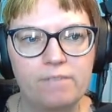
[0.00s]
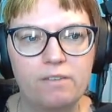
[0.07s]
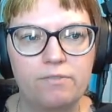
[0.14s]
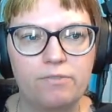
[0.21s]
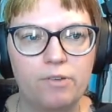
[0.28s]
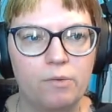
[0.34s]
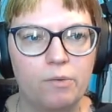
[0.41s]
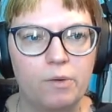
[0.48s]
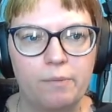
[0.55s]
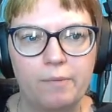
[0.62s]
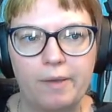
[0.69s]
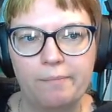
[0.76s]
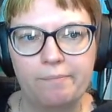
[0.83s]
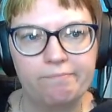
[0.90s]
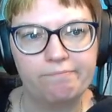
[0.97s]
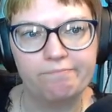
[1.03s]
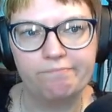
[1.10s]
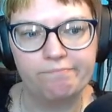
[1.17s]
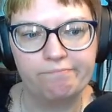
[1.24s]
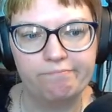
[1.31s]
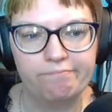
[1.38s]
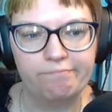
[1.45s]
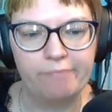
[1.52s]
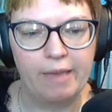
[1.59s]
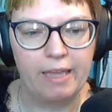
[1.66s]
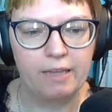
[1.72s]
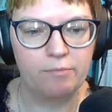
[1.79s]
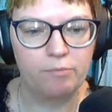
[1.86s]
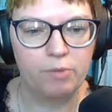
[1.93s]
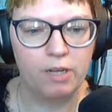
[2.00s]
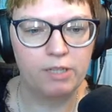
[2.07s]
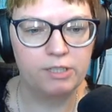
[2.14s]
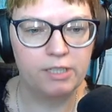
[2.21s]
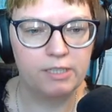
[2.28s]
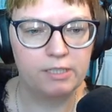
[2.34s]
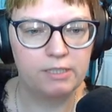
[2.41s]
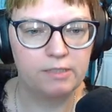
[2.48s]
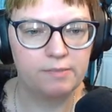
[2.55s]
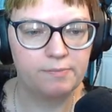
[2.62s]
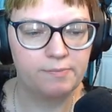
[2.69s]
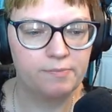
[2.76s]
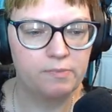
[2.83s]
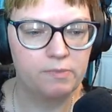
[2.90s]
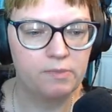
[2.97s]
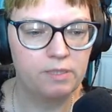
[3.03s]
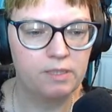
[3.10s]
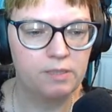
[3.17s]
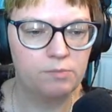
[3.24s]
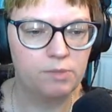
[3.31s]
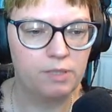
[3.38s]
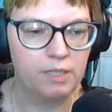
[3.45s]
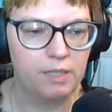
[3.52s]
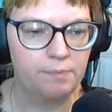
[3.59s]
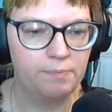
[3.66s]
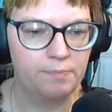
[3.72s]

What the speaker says: for one of my band projects. That's pretty.